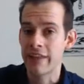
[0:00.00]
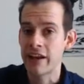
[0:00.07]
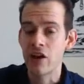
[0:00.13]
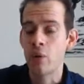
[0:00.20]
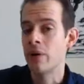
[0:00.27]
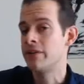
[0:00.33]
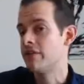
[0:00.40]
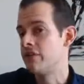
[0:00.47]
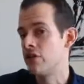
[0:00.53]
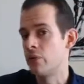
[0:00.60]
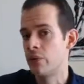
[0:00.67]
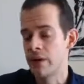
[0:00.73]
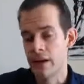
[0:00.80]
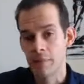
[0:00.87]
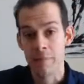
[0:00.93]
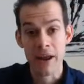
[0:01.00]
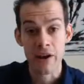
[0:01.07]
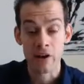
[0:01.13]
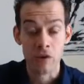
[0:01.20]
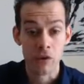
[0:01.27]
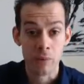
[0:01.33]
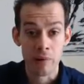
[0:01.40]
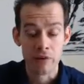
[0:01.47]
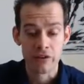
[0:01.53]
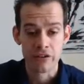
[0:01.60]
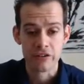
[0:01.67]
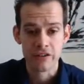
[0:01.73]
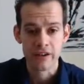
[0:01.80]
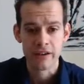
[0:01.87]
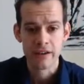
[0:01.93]
They know what to do in a medical
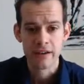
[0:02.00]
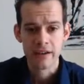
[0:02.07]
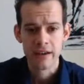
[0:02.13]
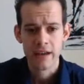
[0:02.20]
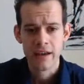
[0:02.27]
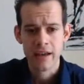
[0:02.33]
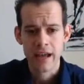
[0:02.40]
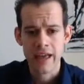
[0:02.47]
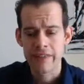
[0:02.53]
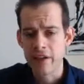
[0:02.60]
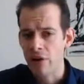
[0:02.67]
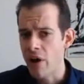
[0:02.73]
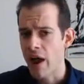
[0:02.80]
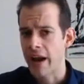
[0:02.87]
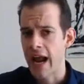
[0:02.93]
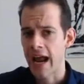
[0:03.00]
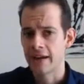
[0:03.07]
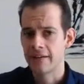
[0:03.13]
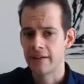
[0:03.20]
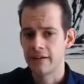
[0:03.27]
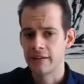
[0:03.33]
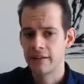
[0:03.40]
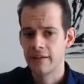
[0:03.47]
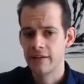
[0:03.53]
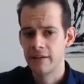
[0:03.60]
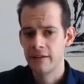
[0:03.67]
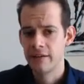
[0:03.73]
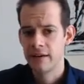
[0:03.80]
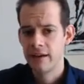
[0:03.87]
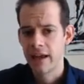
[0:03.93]
emergency. And they're not acting.
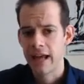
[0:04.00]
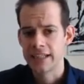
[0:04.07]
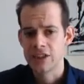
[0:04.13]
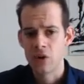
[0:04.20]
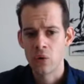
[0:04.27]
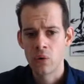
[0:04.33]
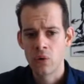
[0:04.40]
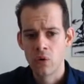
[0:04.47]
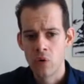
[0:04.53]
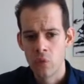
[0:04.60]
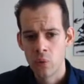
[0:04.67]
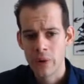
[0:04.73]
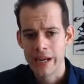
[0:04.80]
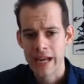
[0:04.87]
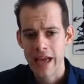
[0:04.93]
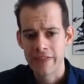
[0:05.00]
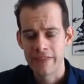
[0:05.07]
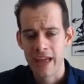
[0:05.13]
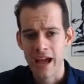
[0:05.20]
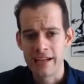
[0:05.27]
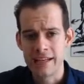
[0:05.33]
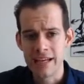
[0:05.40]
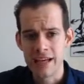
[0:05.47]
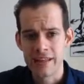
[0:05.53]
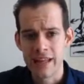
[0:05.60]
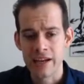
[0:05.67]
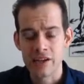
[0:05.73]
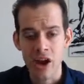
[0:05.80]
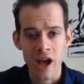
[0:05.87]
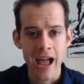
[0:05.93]
And so we get the idea
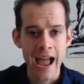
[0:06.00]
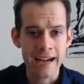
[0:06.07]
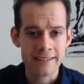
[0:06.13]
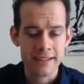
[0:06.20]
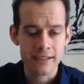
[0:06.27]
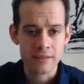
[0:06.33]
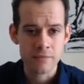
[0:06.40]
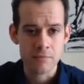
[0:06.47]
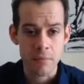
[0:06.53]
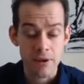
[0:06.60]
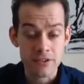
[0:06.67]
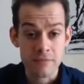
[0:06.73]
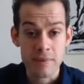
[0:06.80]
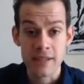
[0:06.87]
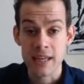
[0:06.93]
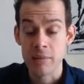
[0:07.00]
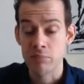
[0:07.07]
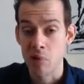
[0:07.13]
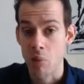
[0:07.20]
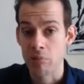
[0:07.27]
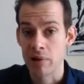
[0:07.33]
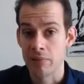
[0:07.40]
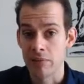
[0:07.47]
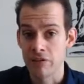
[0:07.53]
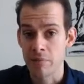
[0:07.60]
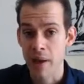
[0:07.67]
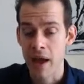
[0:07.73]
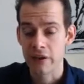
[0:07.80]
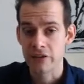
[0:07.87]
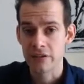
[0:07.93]
that not acting must be the appropriate
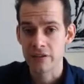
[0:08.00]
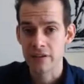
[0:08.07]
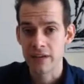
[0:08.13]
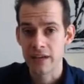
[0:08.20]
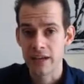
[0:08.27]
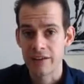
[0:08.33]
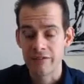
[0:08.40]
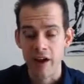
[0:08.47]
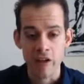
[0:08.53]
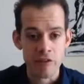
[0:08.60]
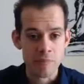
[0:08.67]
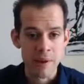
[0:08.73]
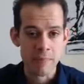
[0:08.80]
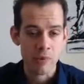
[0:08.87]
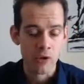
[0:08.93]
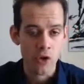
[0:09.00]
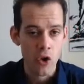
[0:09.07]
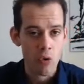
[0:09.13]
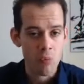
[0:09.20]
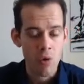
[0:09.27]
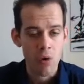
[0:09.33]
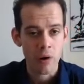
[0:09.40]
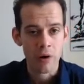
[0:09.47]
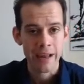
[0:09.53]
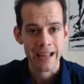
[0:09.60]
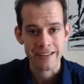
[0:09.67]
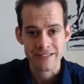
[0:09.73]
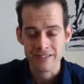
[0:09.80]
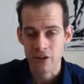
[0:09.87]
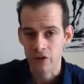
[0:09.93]
response. If other people know more
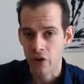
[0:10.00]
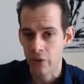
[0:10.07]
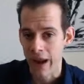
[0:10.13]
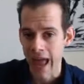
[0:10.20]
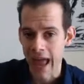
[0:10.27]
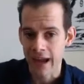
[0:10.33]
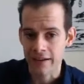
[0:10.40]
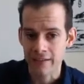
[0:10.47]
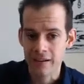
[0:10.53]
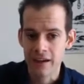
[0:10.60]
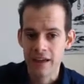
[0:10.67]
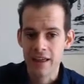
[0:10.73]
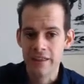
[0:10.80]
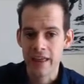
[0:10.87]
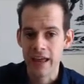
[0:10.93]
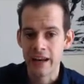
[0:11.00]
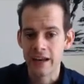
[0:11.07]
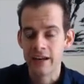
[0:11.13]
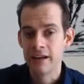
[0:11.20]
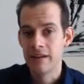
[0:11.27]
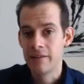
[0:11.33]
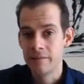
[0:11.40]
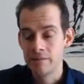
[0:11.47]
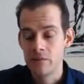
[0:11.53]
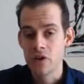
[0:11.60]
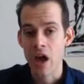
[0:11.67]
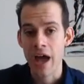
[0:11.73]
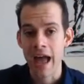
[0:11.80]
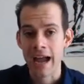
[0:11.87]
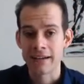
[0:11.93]
and still don't act, then
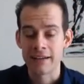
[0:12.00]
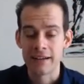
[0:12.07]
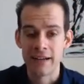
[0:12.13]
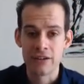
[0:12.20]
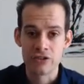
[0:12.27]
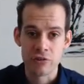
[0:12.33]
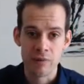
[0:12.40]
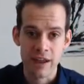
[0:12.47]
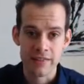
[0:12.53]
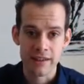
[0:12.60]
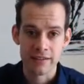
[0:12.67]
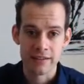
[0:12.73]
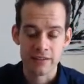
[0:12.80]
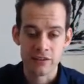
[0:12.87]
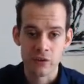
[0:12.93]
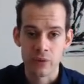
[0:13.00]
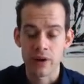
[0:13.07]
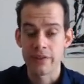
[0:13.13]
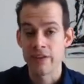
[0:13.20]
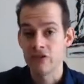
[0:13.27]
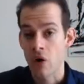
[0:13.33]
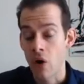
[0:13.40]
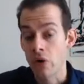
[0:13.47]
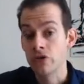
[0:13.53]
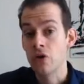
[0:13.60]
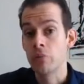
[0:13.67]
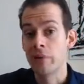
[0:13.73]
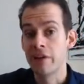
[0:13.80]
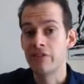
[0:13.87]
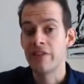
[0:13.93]
not acting is the right thing to do. And this
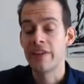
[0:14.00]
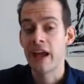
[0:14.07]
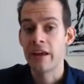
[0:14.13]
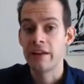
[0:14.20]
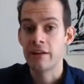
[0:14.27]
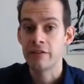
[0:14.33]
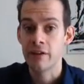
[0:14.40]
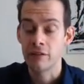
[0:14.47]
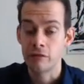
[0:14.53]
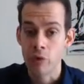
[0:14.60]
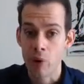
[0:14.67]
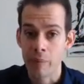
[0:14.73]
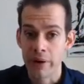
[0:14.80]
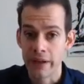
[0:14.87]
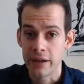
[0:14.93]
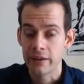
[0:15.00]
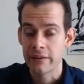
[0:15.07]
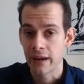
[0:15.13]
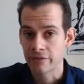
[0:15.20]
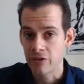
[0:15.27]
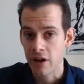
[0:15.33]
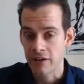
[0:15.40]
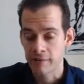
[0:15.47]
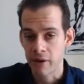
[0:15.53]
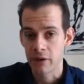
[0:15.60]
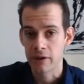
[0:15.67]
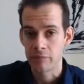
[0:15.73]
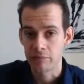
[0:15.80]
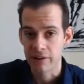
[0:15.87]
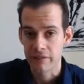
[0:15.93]
also brings in the idea of conformity that I've talked about
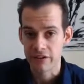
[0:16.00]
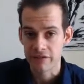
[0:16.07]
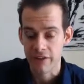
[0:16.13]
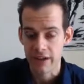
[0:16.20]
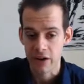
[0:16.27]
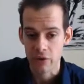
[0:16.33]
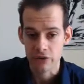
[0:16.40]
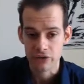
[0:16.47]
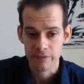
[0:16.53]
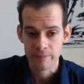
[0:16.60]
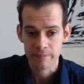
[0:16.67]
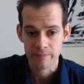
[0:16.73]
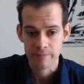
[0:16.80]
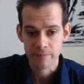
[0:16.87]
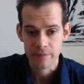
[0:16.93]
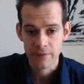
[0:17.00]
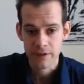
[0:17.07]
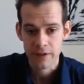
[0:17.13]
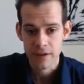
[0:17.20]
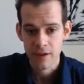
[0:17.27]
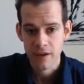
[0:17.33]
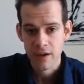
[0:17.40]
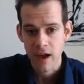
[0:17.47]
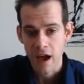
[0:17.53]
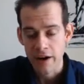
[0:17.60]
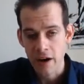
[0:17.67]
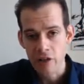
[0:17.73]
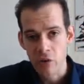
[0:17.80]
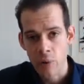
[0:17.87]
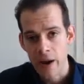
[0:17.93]
in previous videos.
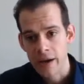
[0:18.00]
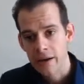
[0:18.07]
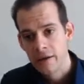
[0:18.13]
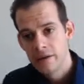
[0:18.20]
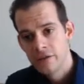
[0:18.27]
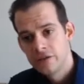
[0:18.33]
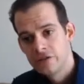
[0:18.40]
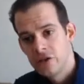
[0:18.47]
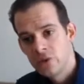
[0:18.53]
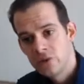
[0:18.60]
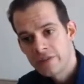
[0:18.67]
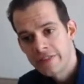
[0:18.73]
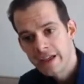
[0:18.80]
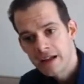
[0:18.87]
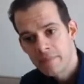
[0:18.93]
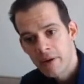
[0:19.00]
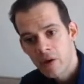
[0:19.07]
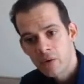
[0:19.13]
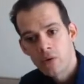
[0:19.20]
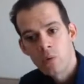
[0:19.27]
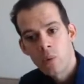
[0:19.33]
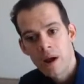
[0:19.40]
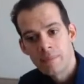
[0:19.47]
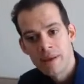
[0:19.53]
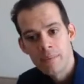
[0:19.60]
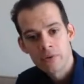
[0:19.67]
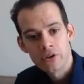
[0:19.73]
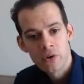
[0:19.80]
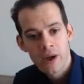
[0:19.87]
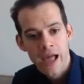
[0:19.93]
Another way to think about why
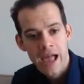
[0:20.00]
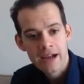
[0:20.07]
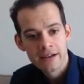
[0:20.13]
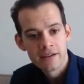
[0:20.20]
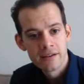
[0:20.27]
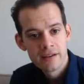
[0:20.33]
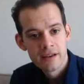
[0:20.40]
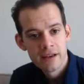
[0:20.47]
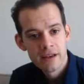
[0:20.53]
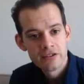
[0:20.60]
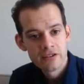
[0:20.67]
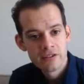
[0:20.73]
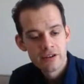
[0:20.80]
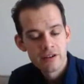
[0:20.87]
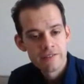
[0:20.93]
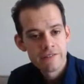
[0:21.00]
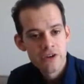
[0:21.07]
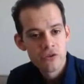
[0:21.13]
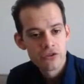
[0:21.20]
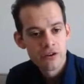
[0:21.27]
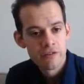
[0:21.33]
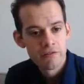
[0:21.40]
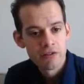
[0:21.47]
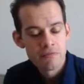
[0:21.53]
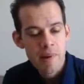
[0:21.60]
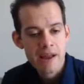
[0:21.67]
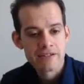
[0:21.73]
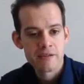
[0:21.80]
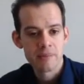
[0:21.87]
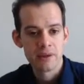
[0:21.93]
people don't act is the diffusion of
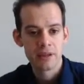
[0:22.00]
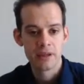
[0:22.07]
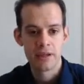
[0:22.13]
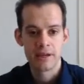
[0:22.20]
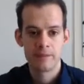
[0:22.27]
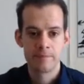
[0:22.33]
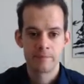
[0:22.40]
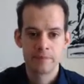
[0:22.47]
responsibility.